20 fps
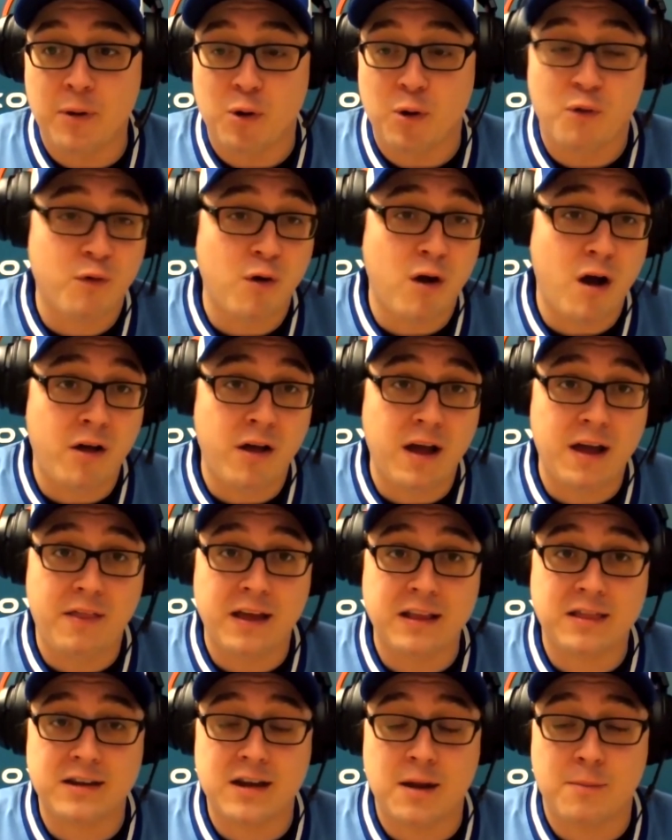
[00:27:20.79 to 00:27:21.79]
but overall, I
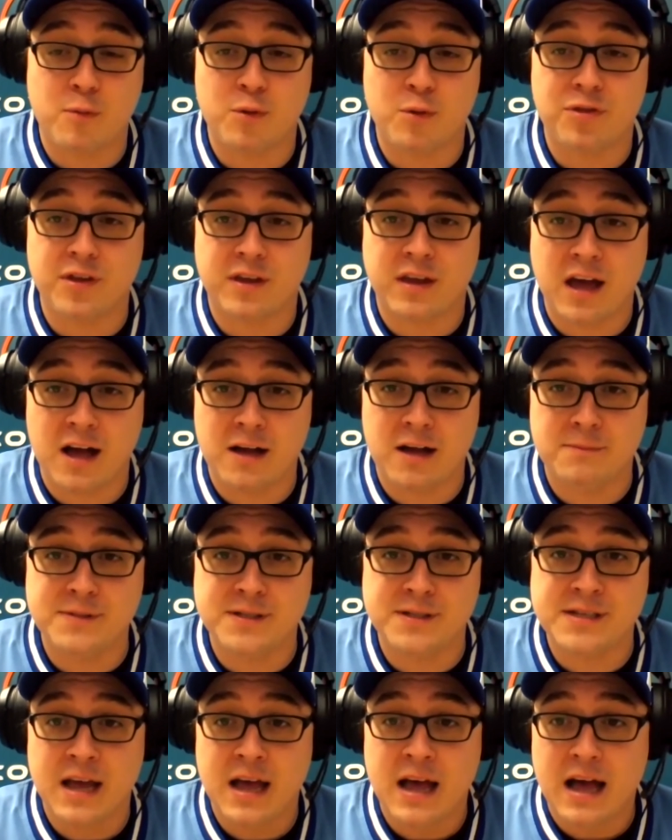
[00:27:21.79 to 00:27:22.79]
like the number with the
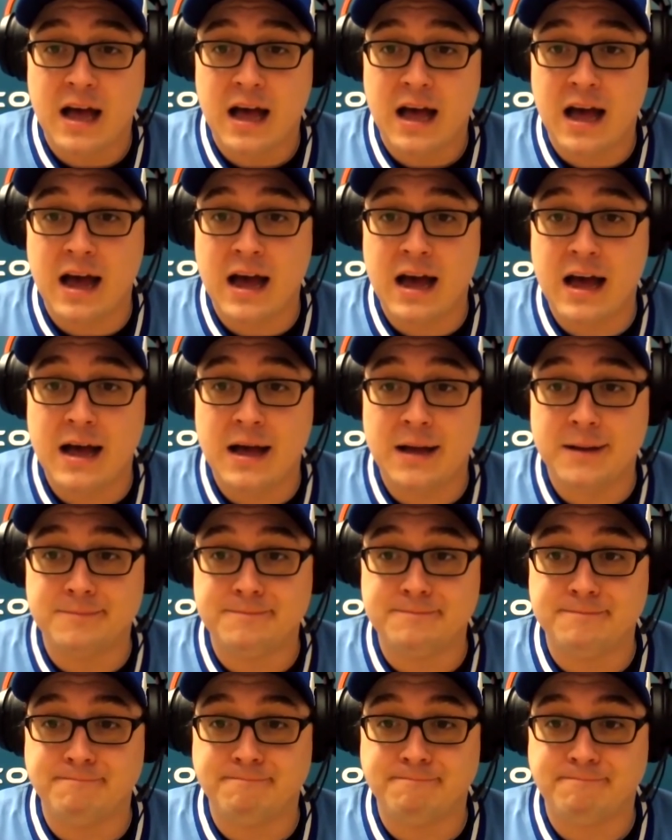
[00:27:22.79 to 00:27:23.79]
Cubs.
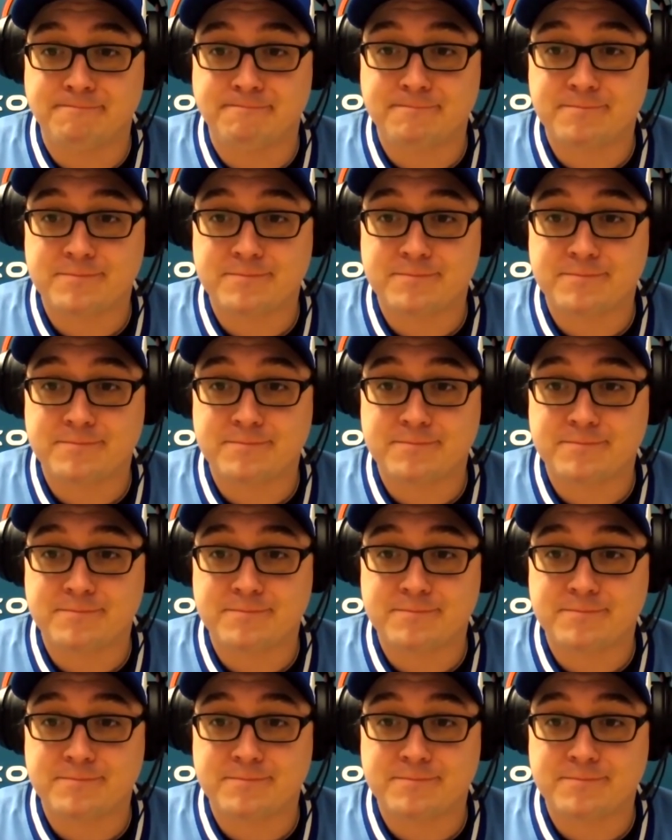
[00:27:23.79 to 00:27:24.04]
Um,